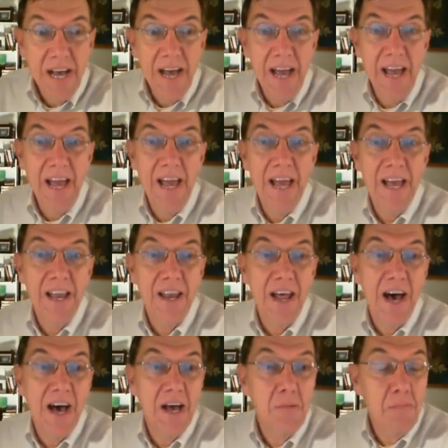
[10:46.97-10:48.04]
and
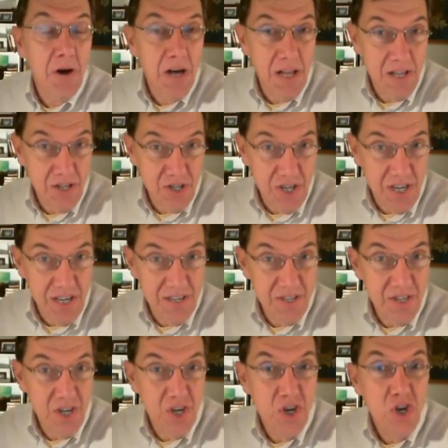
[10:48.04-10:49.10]
I apologize.